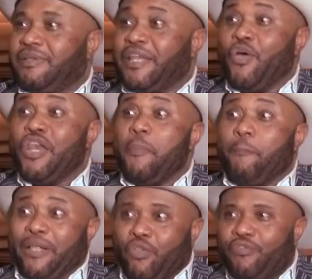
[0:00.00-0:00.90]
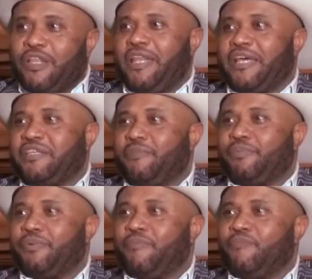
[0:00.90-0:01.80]
They're only part of the leadership.
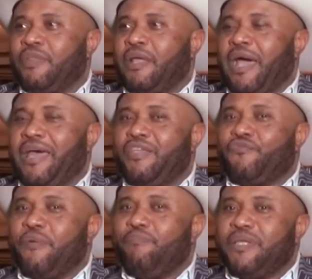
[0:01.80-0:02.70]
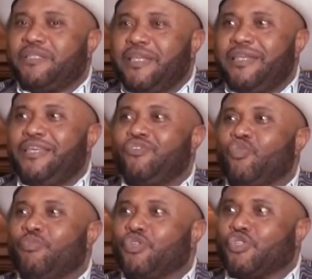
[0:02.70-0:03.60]
And if a meeting is
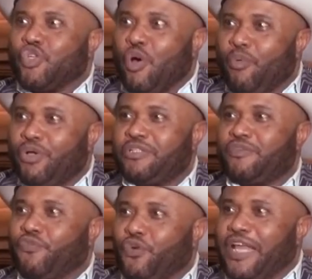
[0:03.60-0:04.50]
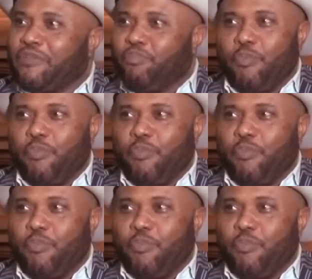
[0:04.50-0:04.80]
to be summoned for that